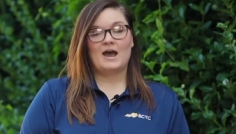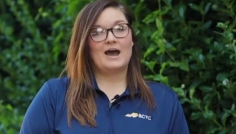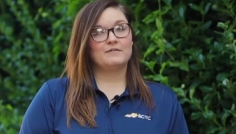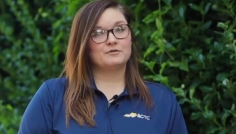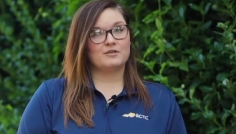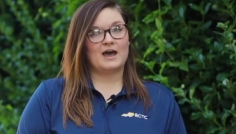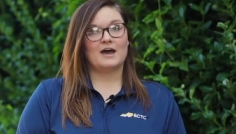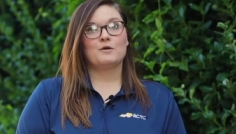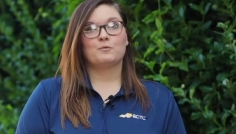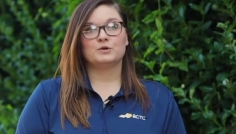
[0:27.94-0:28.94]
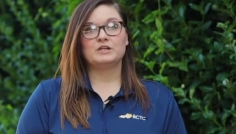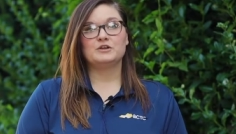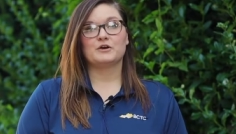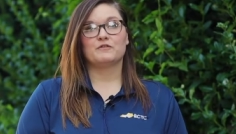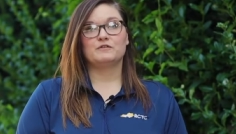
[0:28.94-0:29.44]
After that, we'll need
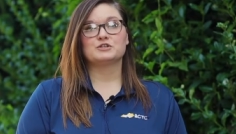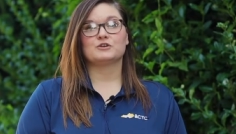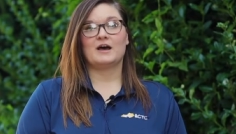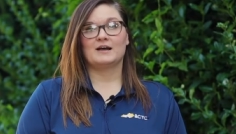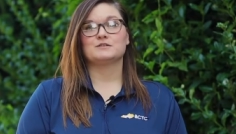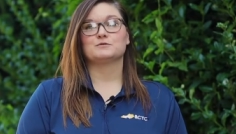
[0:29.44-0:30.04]
your official high